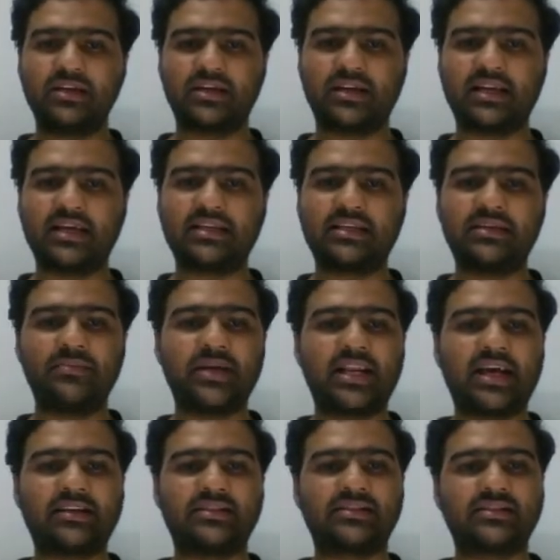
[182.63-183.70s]
Collect email
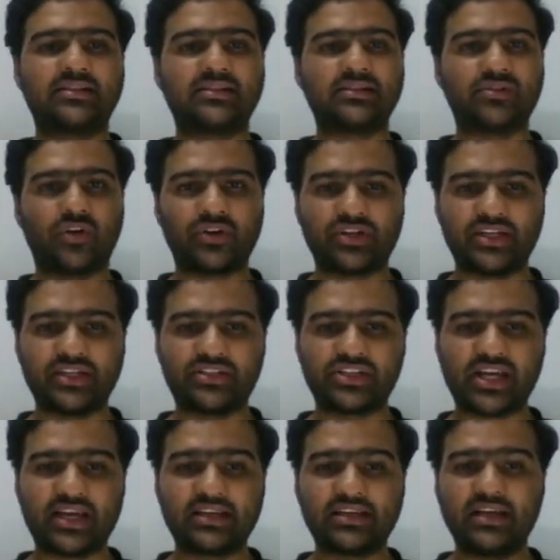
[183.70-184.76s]
addresses is already
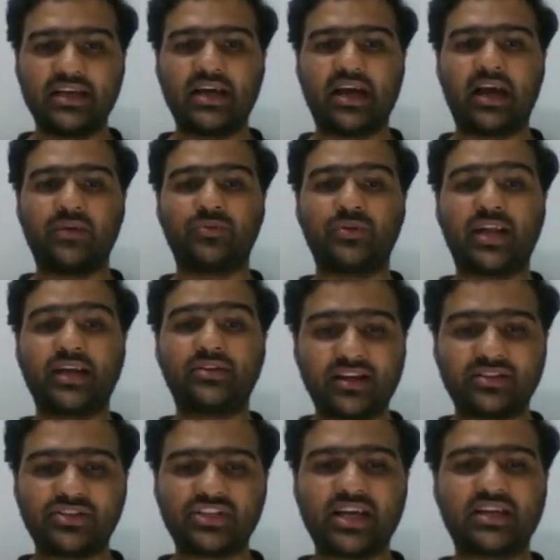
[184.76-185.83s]
checked. I would like
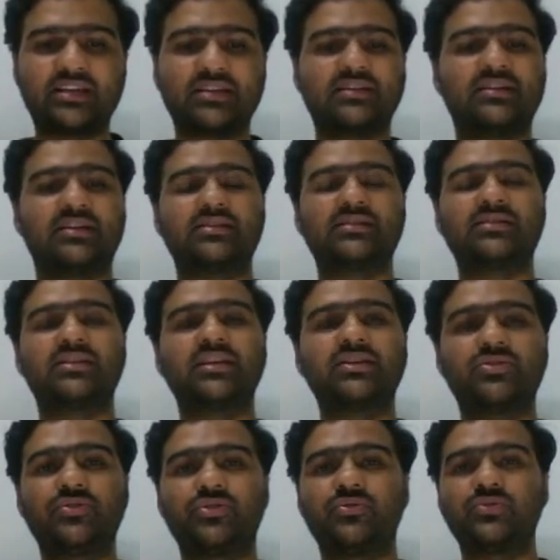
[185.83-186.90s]
to uncheck
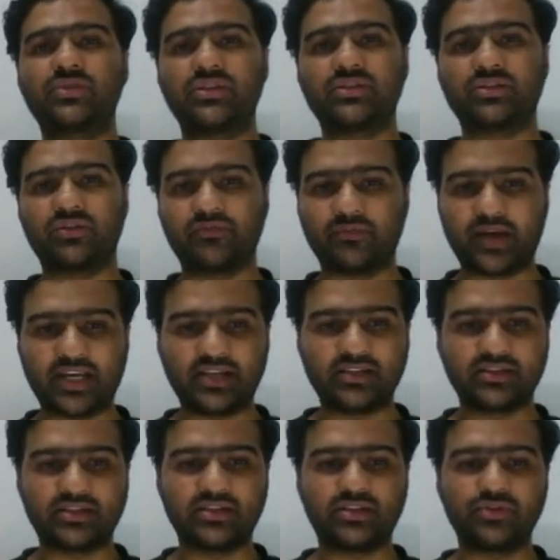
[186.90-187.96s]
restrict to users of my
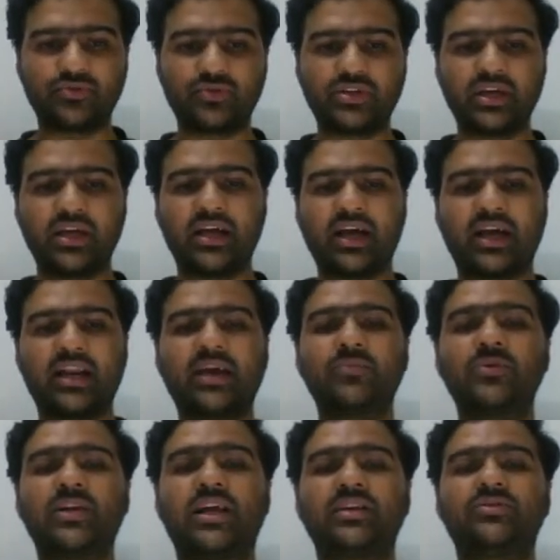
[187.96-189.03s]
institute, and I
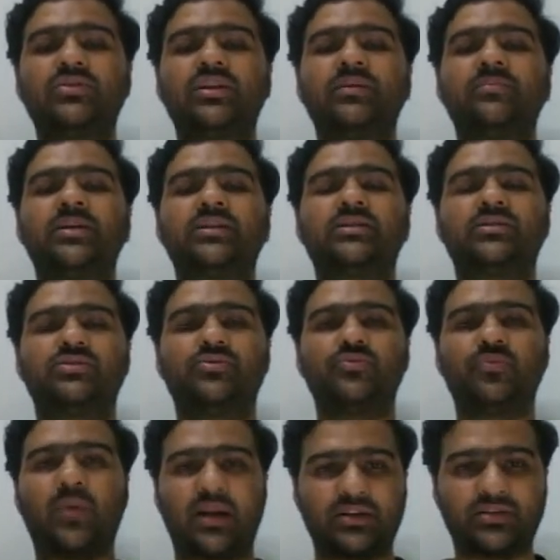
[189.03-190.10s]
would like to limit to
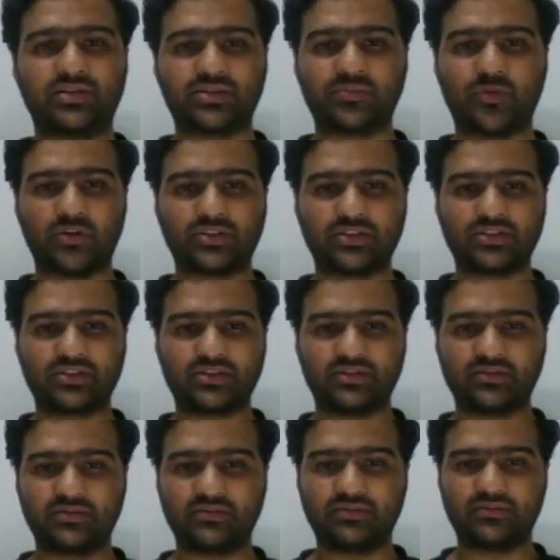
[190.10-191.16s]
one response.
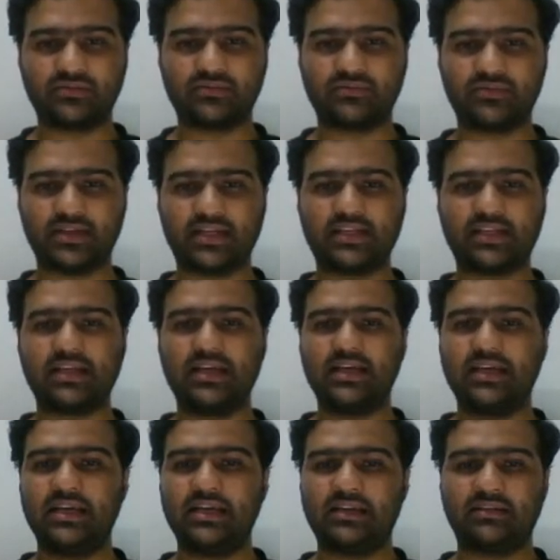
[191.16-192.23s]
Right.
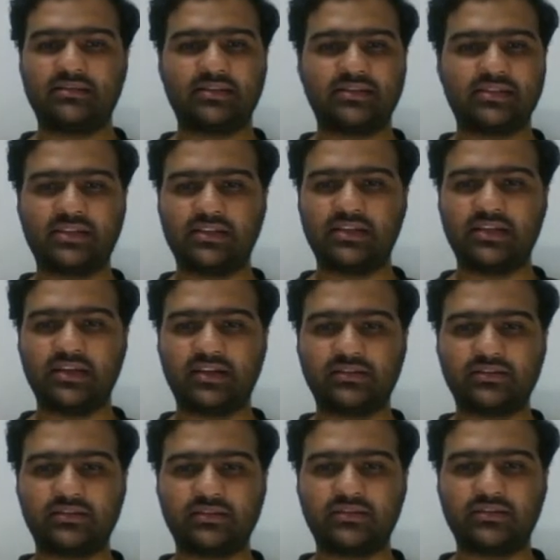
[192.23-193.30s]
See the
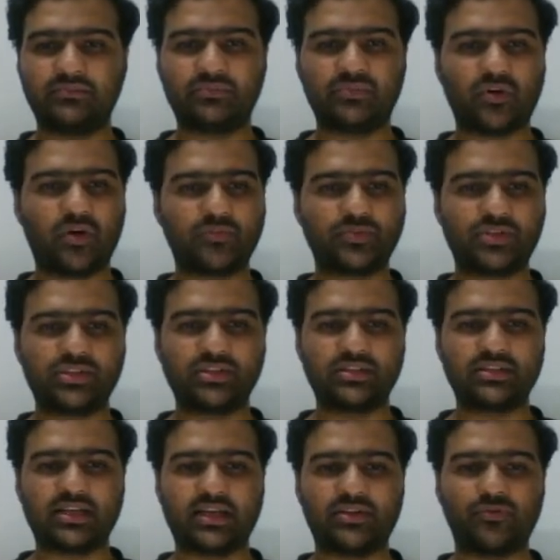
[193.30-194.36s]
other
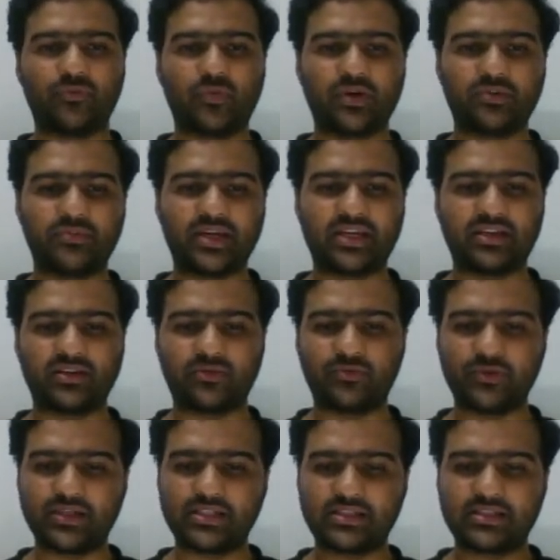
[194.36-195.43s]
options. I don't want to make it a
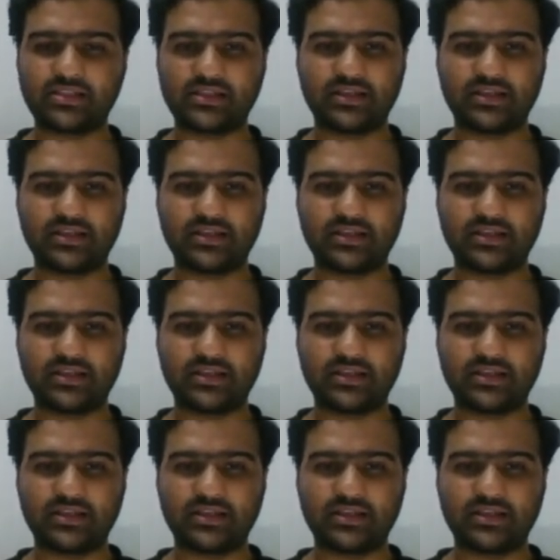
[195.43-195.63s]
quiz.